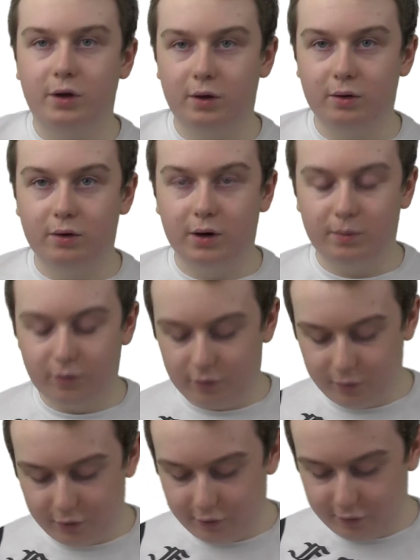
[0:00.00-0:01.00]

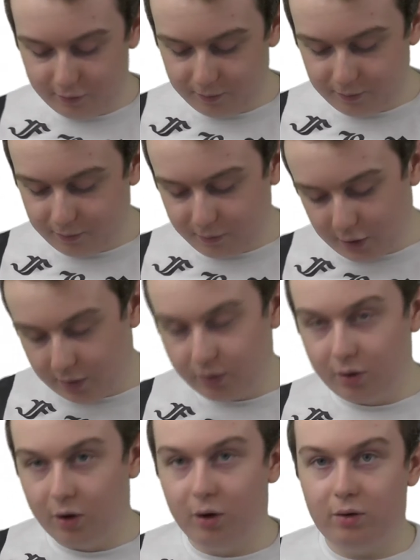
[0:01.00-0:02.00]
kilograms, which is a
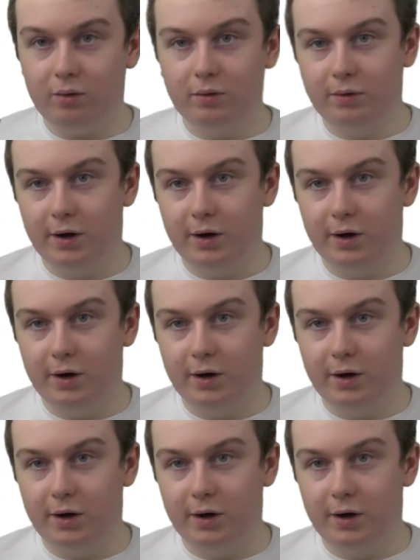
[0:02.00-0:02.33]
lot